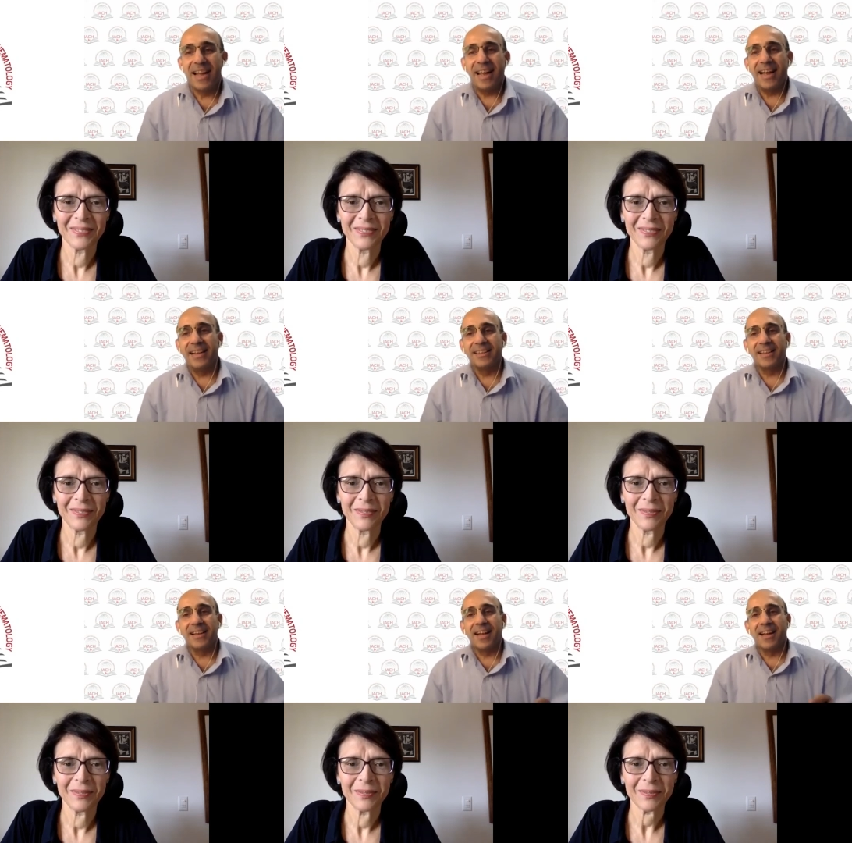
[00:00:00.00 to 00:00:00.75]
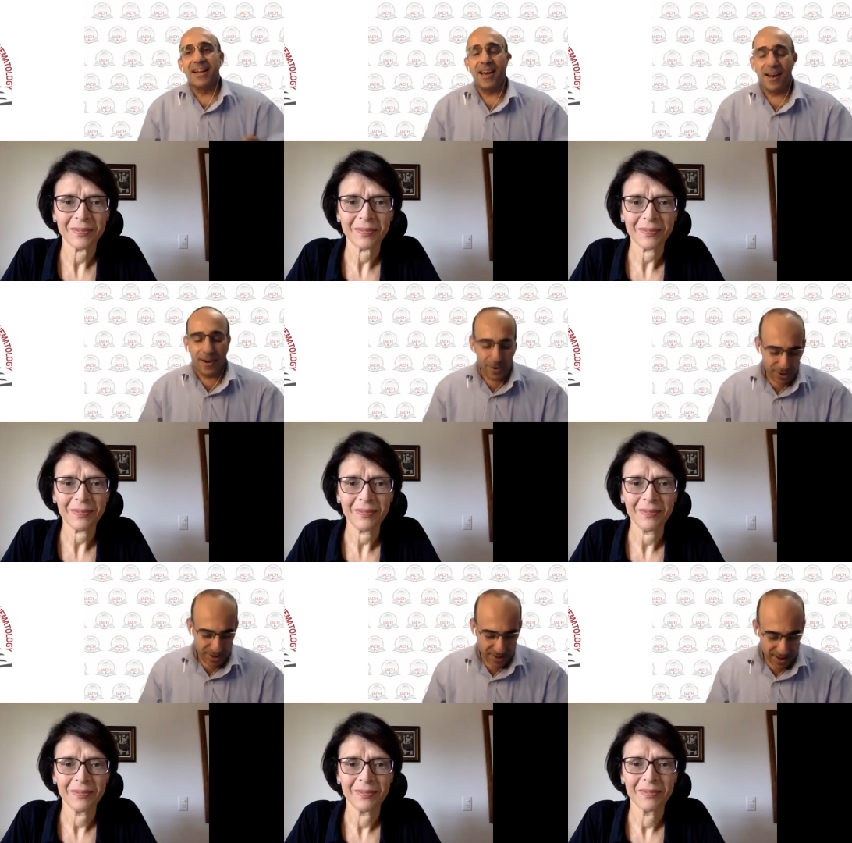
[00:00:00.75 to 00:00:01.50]
Speaker 1: And
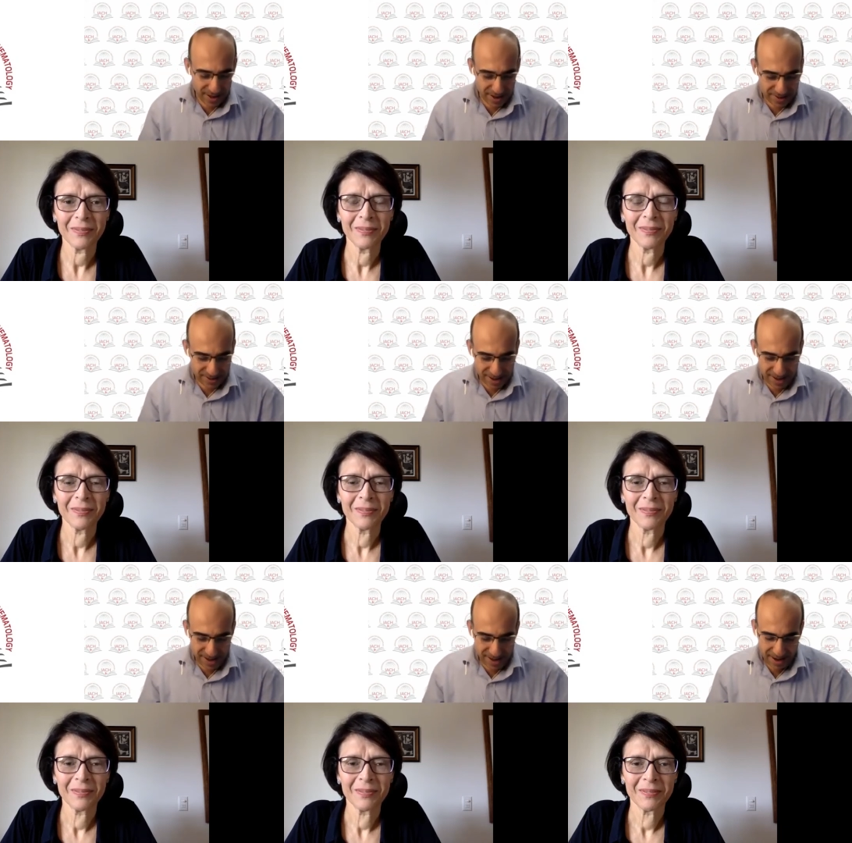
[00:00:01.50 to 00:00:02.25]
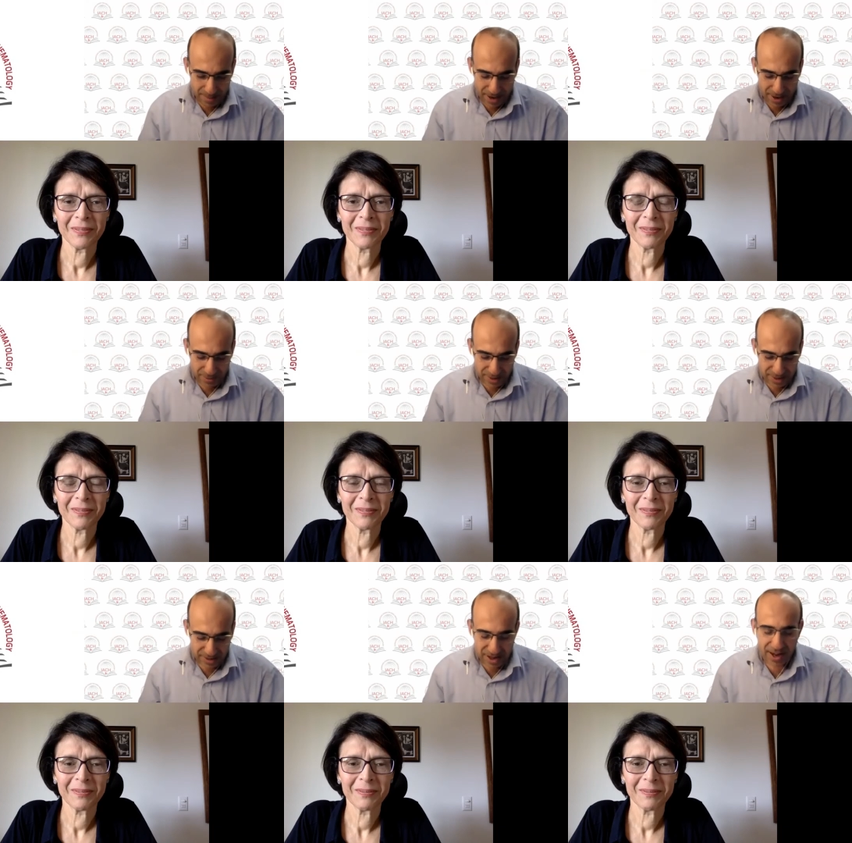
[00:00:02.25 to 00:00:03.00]
Carlos is asking about
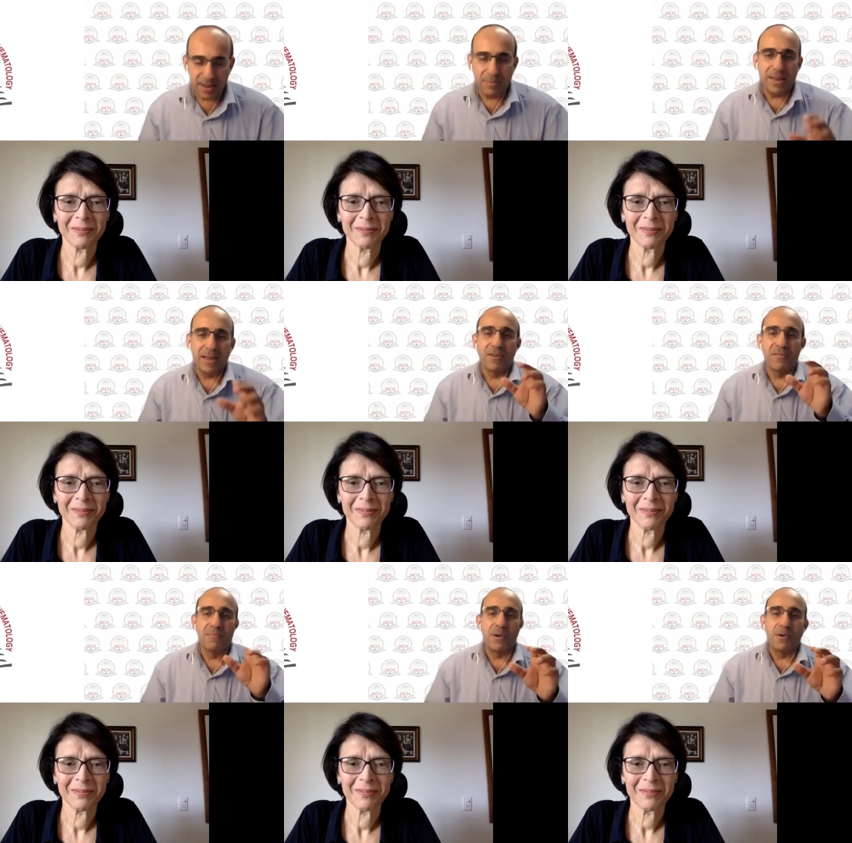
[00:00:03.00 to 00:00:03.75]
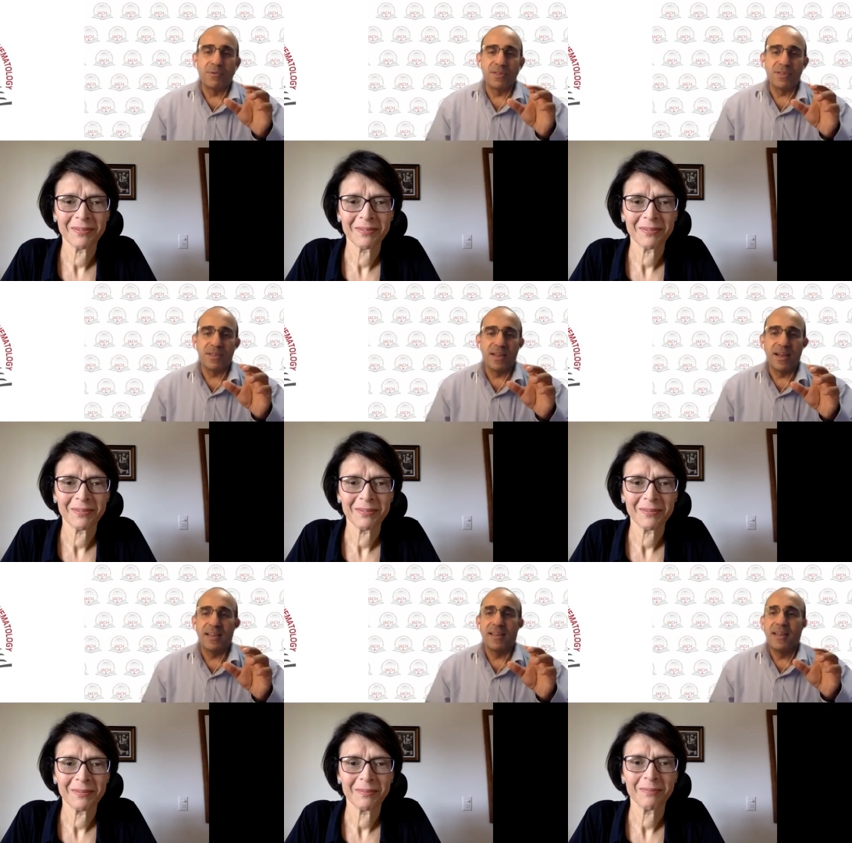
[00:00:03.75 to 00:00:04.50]
the timing of
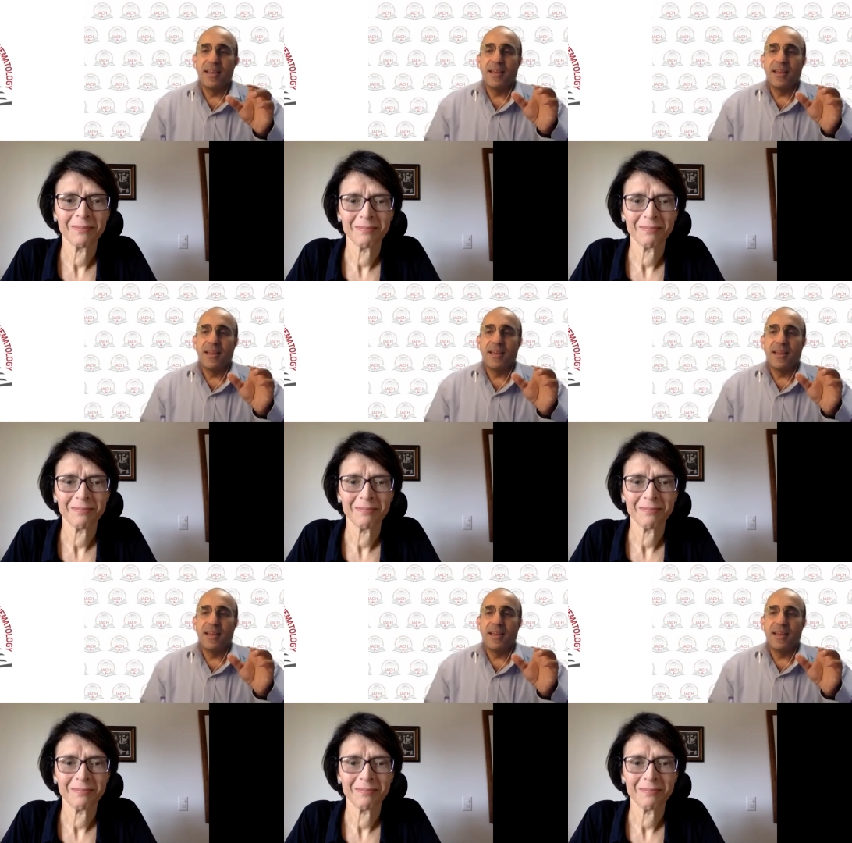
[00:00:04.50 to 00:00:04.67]
post-Cy,